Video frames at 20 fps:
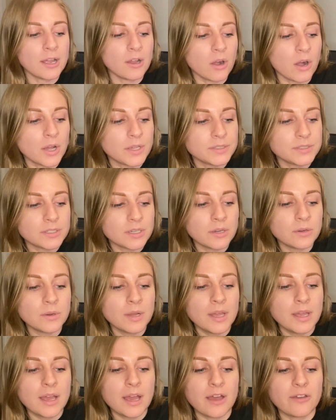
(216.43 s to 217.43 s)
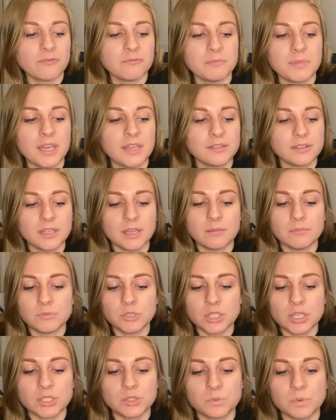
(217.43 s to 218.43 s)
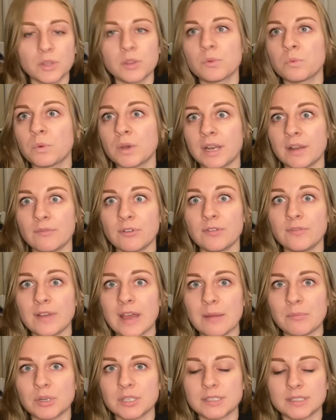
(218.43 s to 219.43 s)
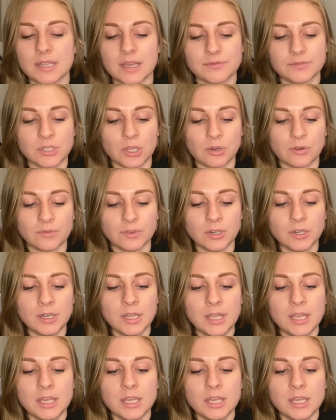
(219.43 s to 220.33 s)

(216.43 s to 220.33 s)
also have made them just with whatever fabric's left over.